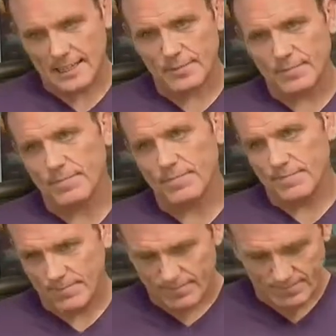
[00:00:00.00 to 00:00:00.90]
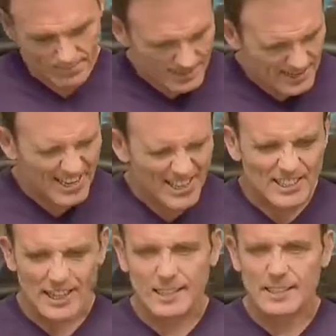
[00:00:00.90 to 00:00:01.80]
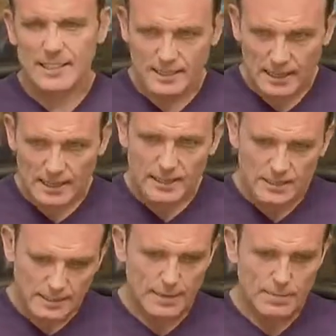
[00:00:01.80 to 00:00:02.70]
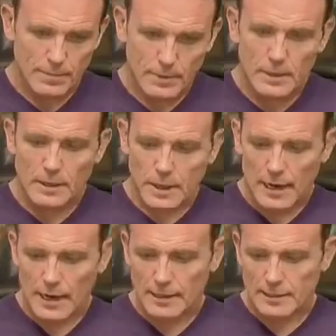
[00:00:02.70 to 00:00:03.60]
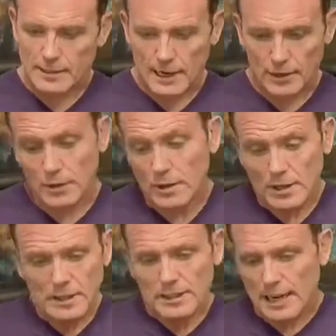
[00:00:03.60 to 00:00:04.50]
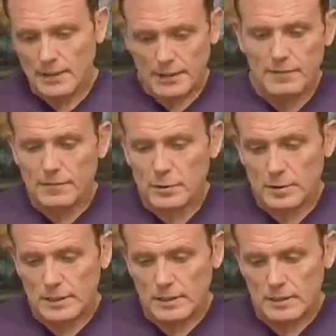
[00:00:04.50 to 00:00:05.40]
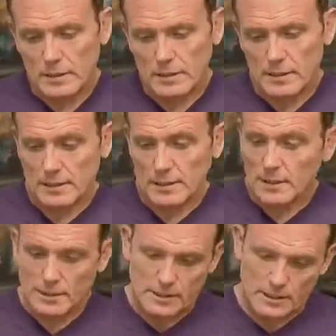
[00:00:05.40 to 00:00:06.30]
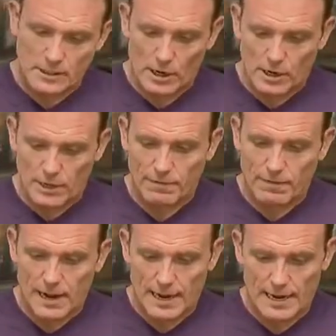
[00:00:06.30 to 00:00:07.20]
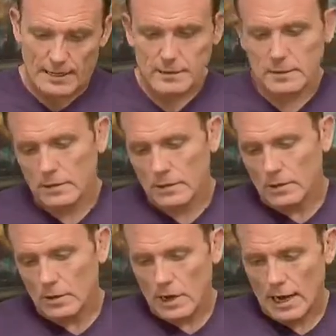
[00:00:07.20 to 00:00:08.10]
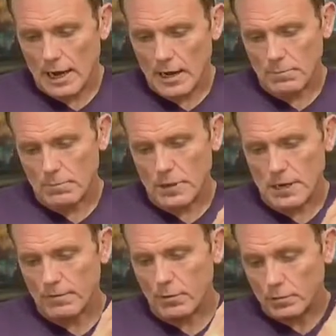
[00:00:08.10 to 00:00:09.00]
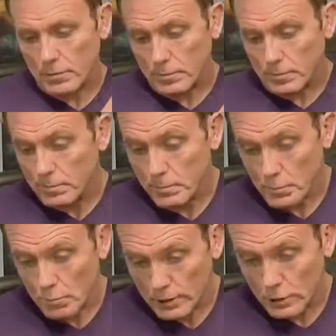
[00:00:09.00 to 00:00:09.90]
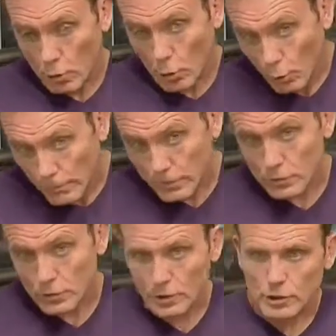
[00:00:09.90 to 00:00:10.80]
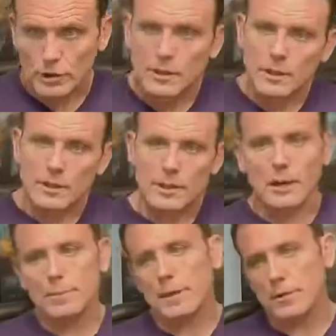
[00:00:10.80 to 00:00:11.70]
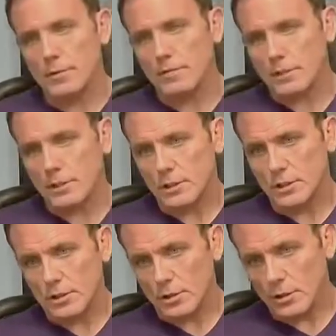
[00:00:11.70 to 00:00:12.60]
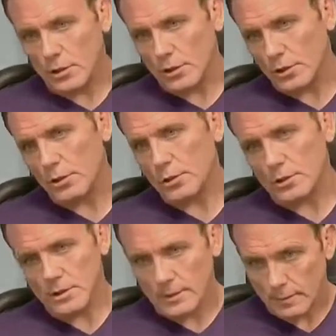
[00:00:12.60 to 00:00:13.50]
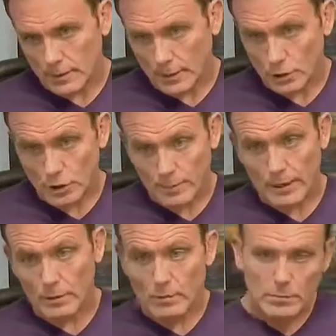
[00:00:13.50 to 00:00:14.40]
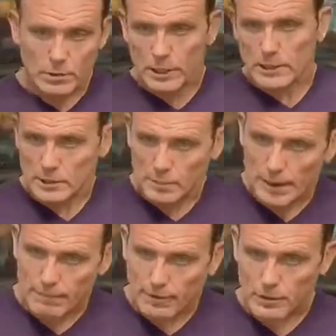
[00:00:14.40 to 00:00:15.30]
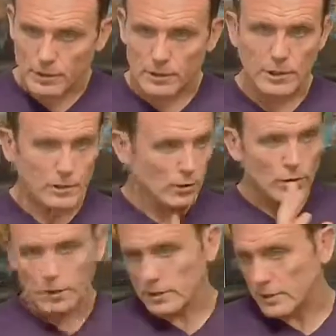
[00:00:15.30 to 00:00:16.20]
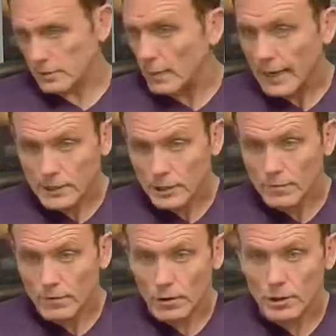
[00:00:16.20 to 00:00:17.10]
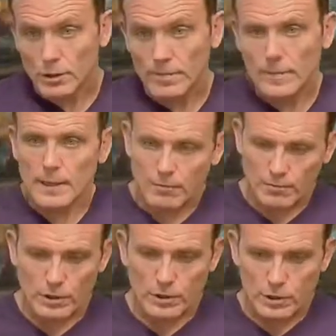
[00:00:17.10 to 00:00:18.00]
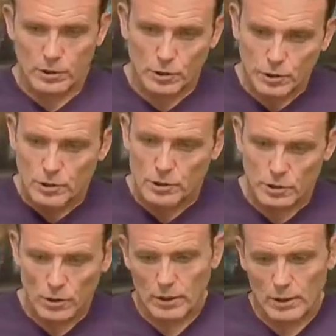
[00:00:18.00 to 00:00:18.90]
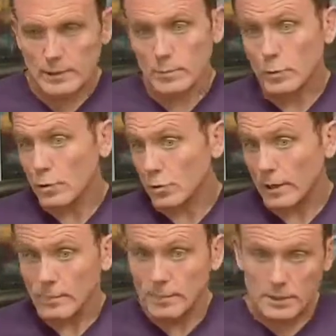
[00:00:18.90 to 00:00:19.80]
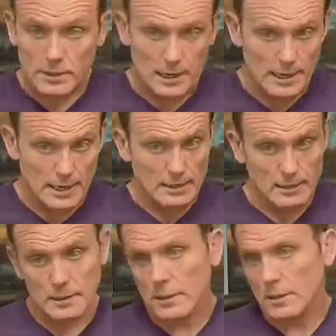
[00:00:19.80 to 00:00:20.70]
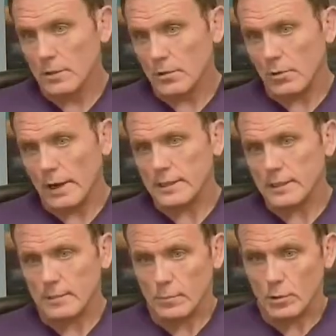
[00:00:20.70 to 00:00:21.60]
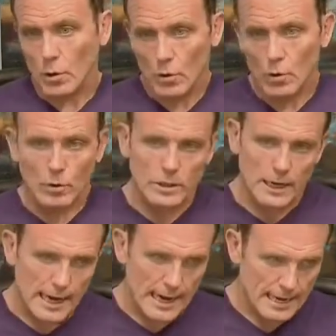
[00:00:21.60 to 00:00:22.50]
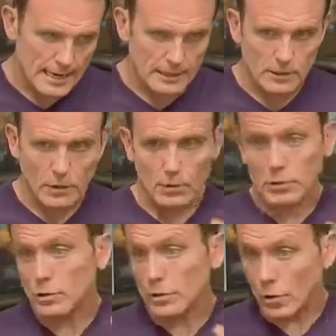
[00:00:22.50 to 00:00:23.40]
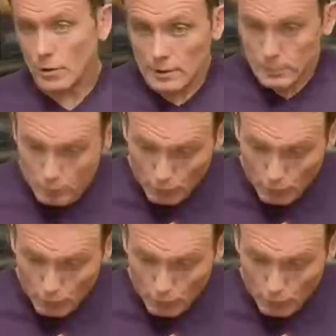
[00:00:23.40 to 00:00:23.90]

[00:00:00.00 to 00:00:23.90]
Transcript: business. Exactly, exactly the same uh, scenario. Now, the difference between Starleaf and um, if you were to run your own infrastructure, that would be equivalent to you using something like Gmail, which has a spam filter that Google manages for you, versus you installing some scripts and writing some code and or installing some